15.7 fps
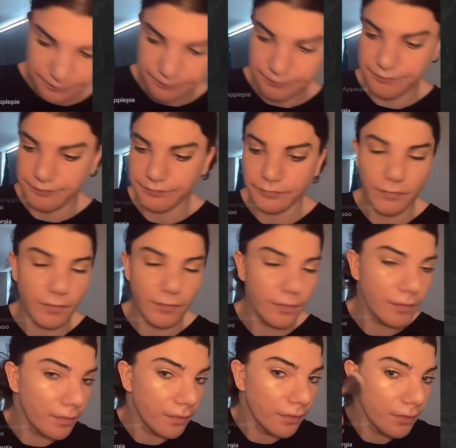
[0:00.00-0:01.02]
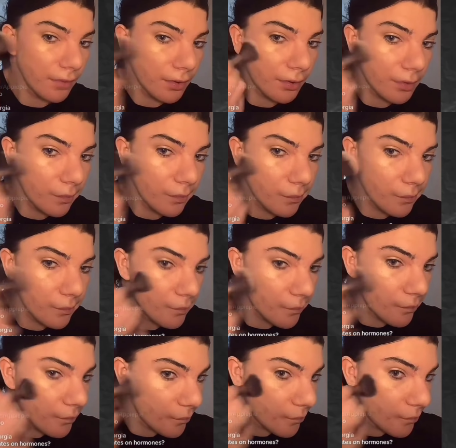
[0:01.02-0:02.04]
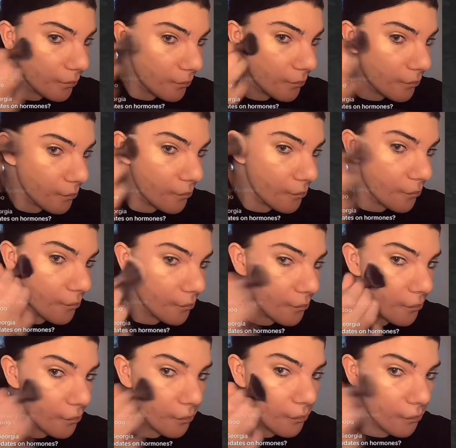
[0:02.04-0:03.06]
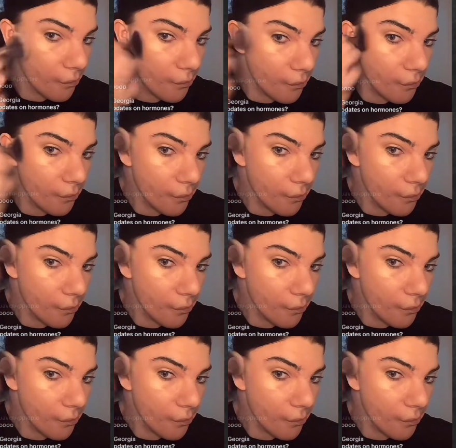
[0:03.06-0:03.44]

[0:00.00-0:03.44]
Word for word: an audience. Tell me what you think. Leave me a like.